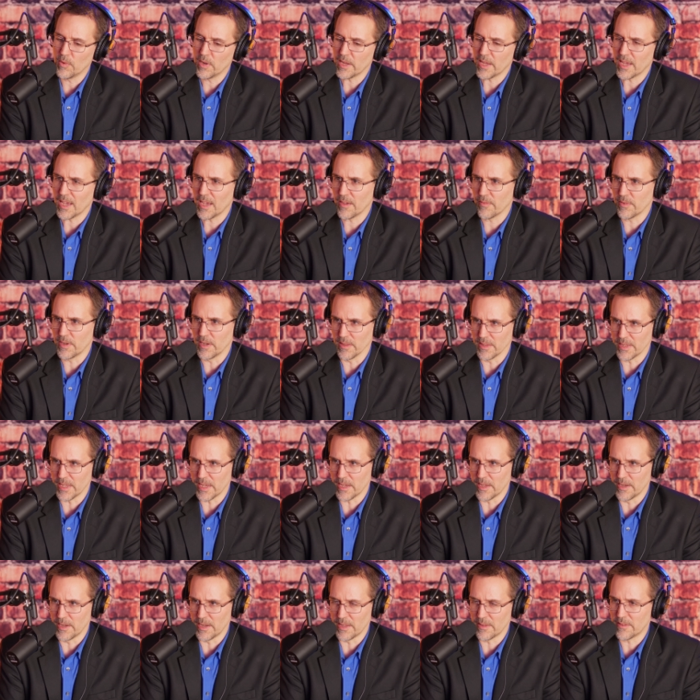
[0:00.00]
want to have an
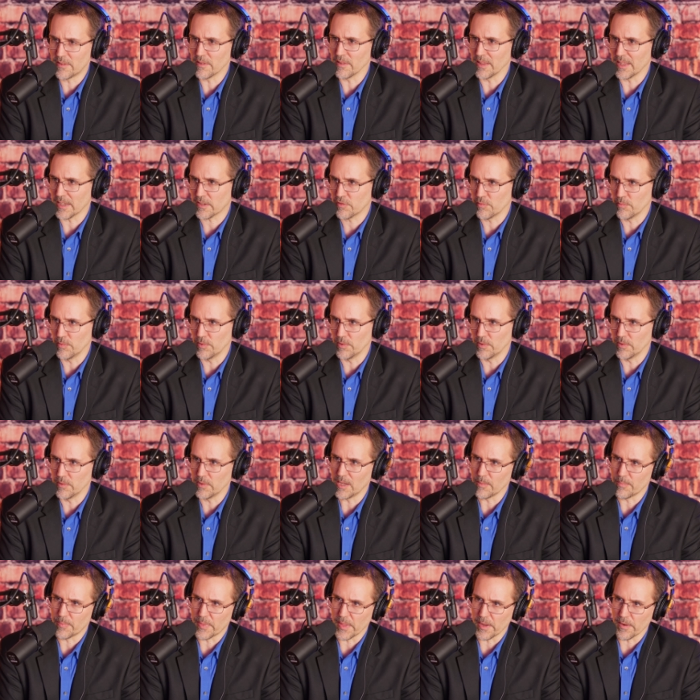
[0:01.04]
an intellectual
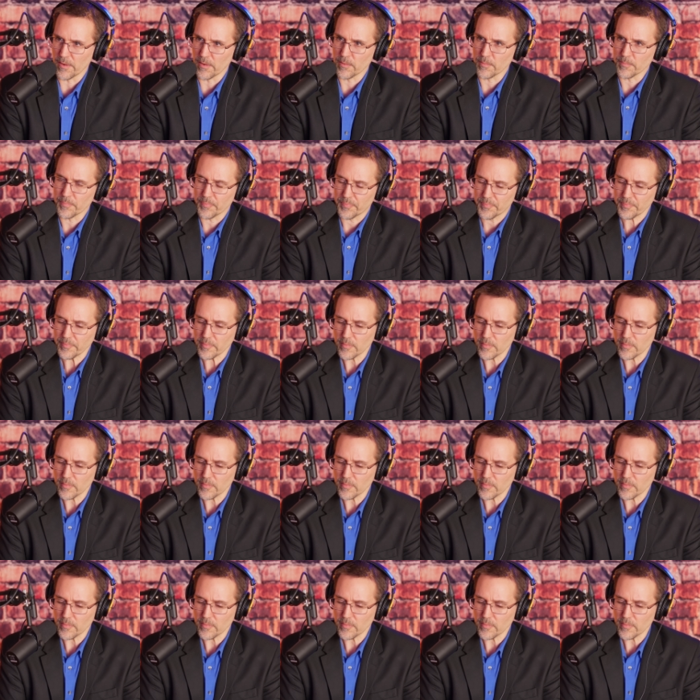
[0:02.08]
up there.